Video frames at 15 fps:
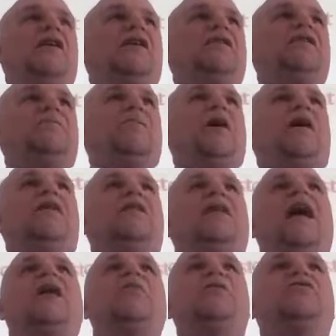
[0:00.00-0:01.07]
inspired
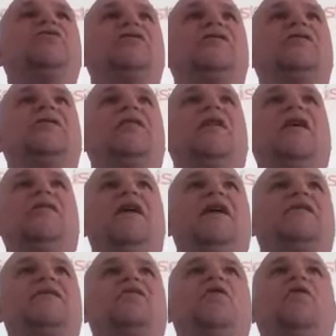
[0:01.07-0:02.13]
languages, and
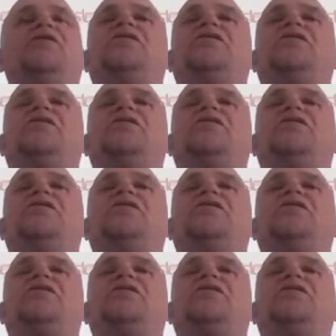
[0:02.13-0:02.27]
that solves